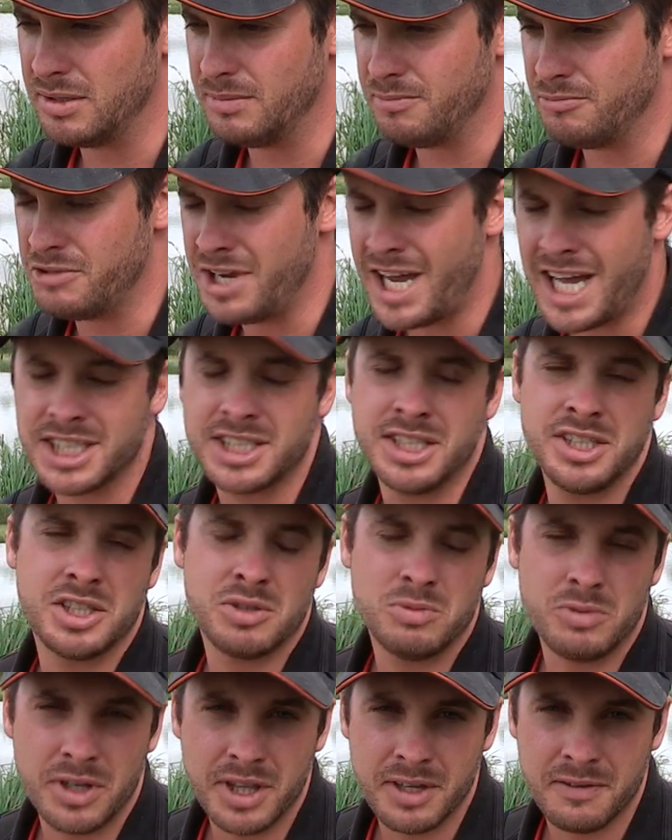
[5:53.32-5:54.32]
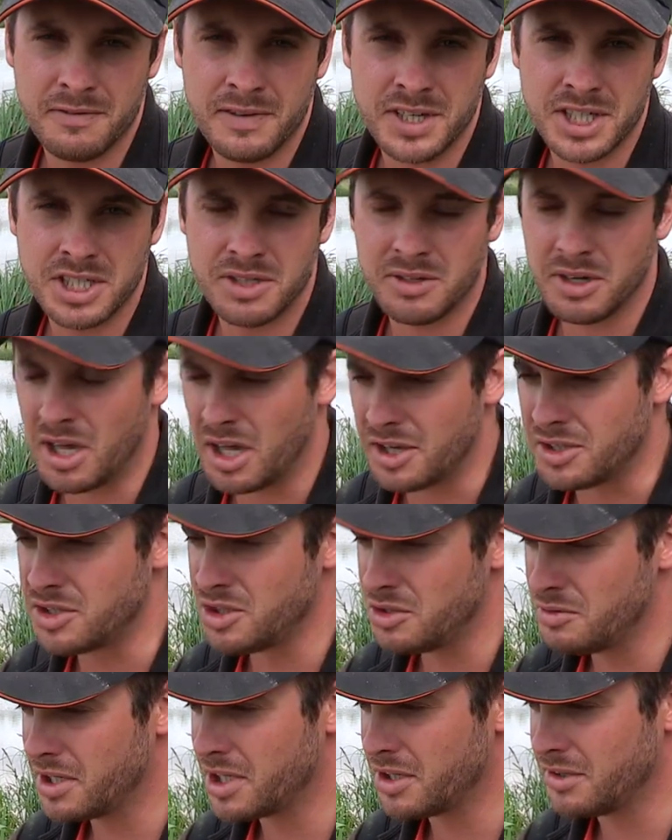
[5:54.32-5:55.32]
reacting to what the fish are, are
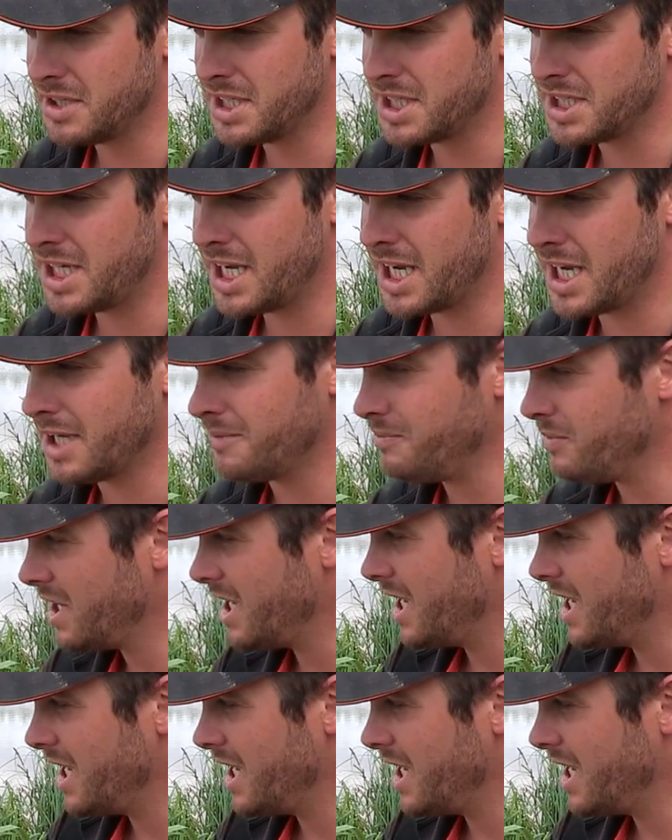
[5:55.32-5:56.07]
doing on the day,